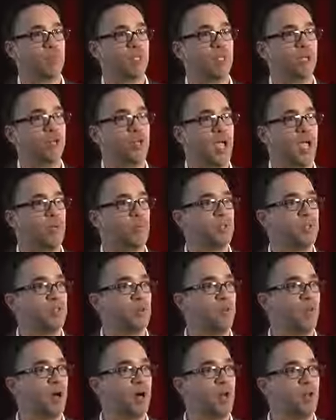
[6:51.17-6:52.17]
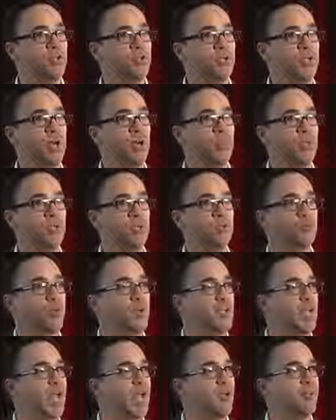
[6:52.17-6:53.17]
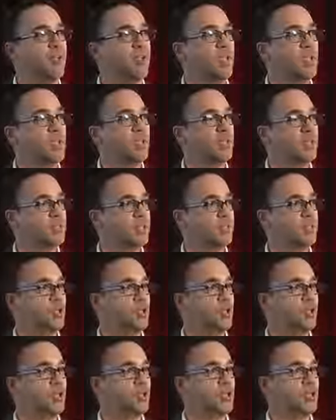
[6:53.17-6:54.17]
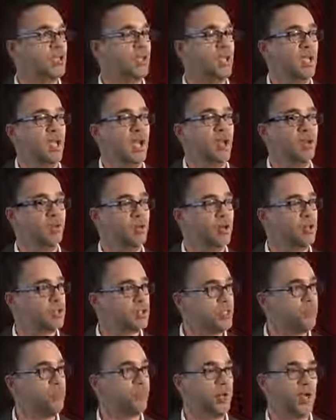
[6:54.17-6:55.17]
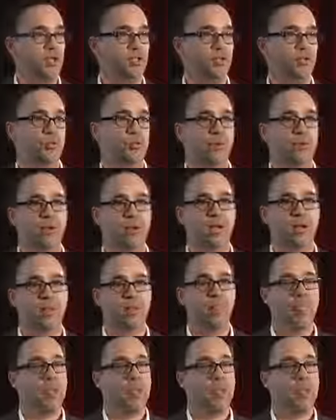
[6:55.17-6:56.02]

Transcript: It could happen somewhere else now because we have the technology at a very cheap price to do that.